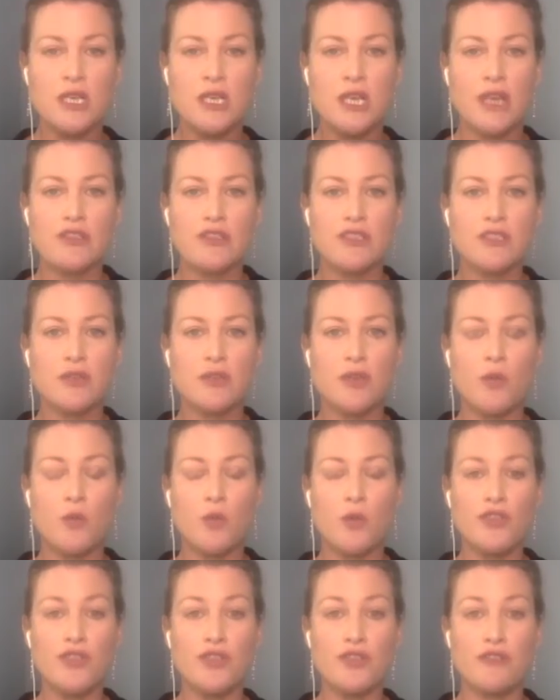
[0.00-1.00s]
And so I
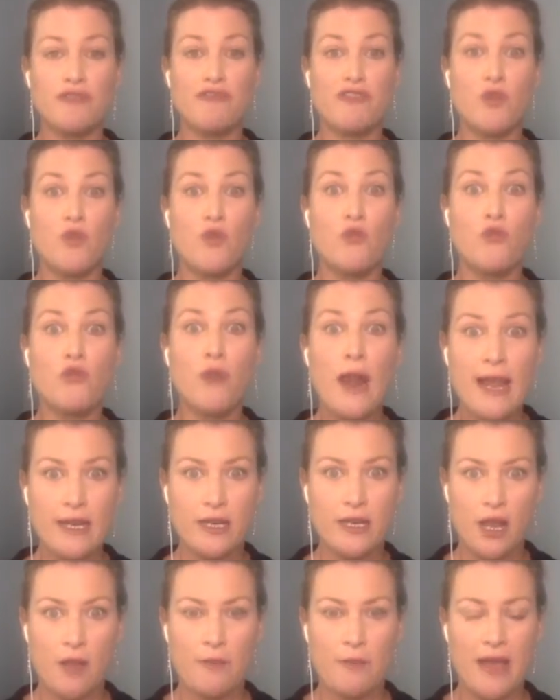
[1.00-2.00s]
want you to feel great
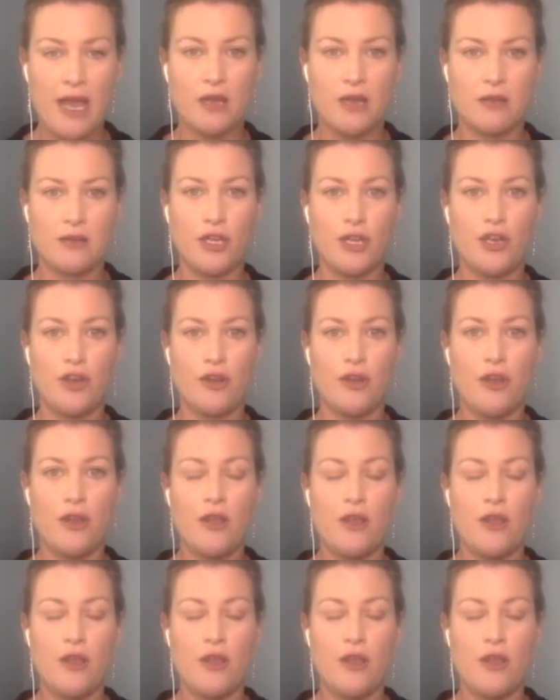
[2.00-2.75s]
about, you know,